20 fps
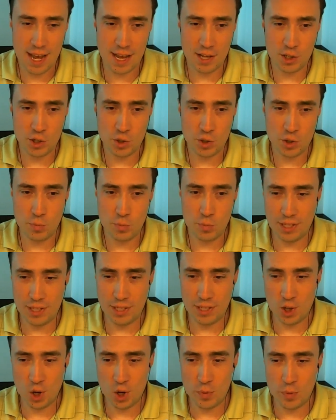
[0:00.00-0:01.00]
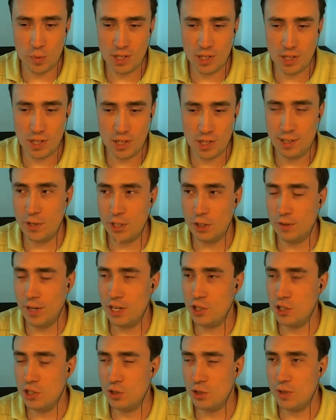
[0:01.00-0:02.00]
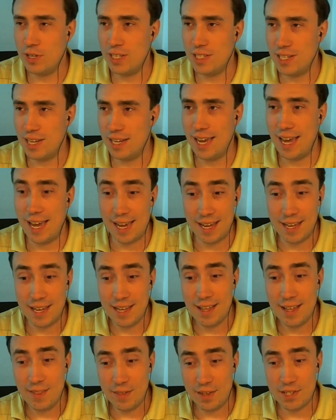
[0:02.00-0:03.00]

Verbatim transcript: as you put that scope into the configuration screen saying, hey,